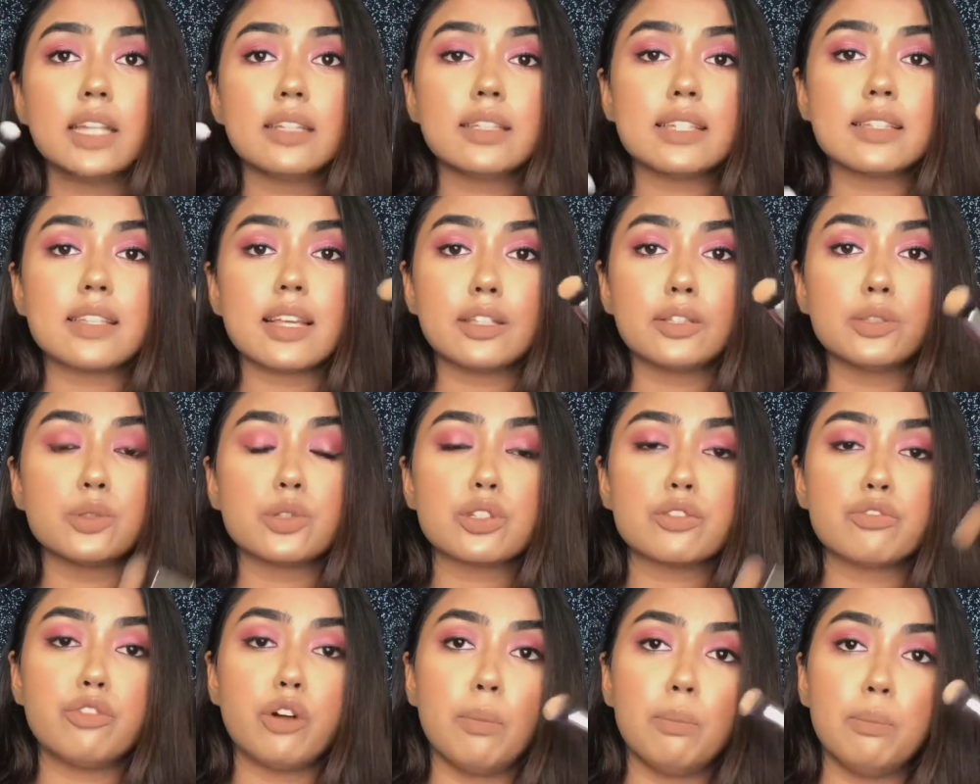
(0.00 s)
These are
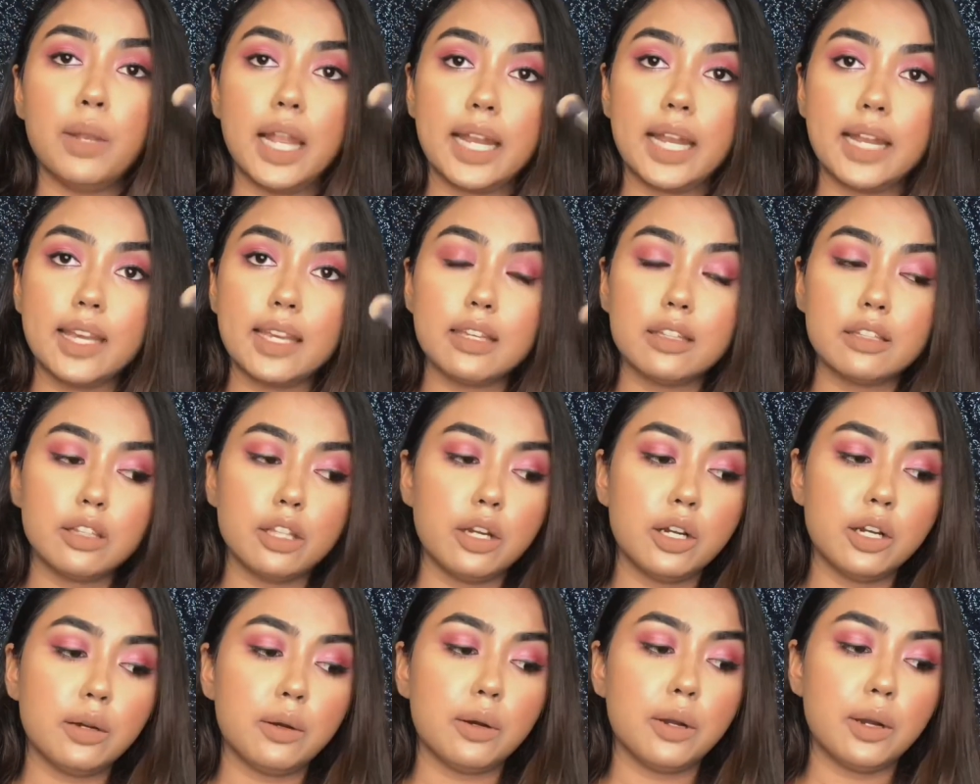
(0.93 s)
used for blending
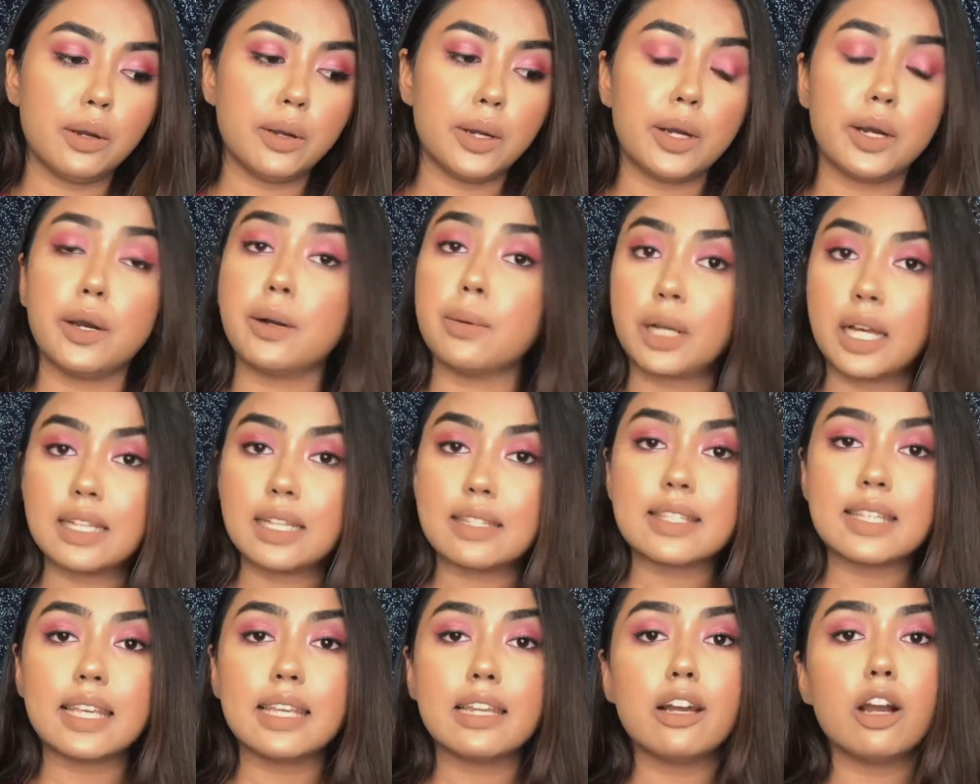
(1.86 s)
the
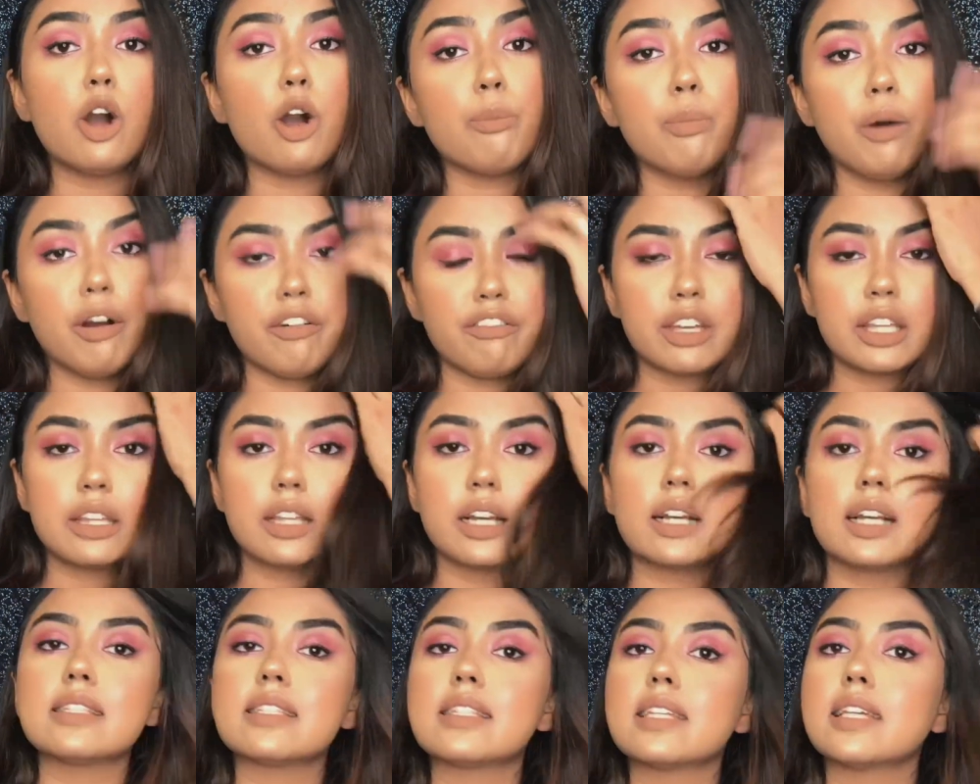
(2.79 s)
concealer or buffing
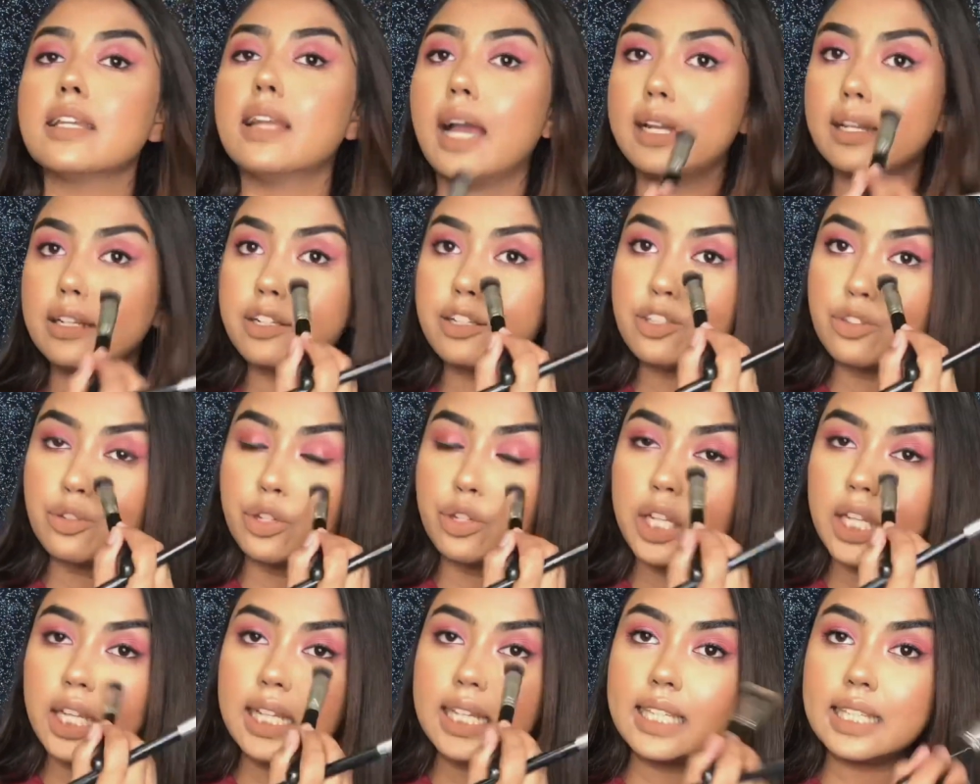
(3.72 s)
the concealer, and it is
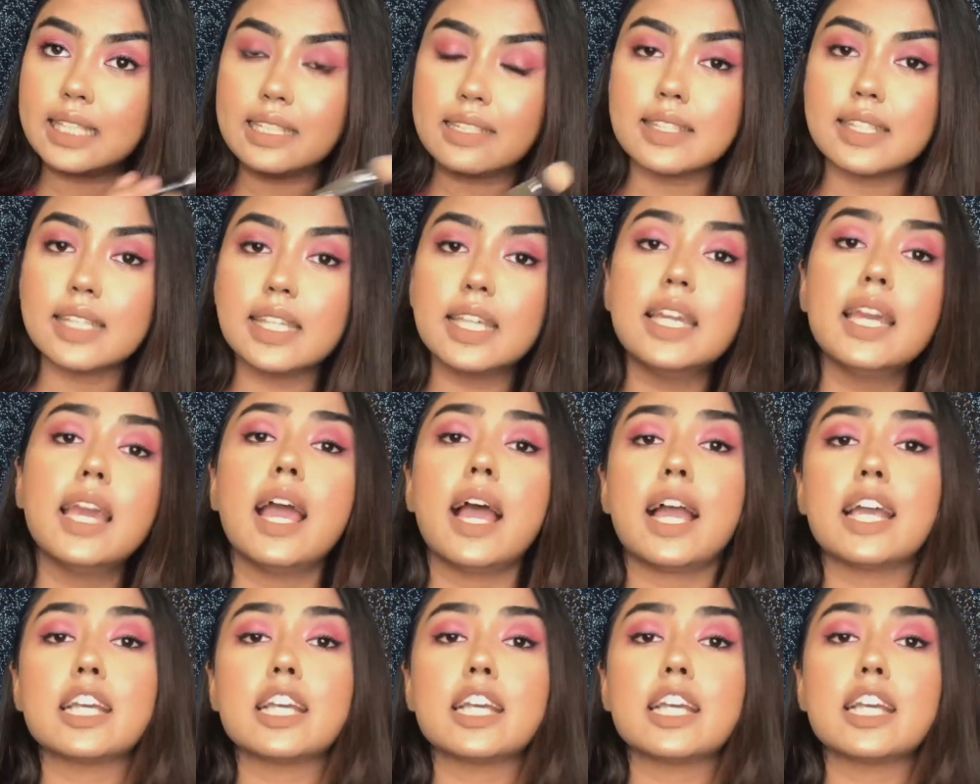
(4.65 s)
really easy.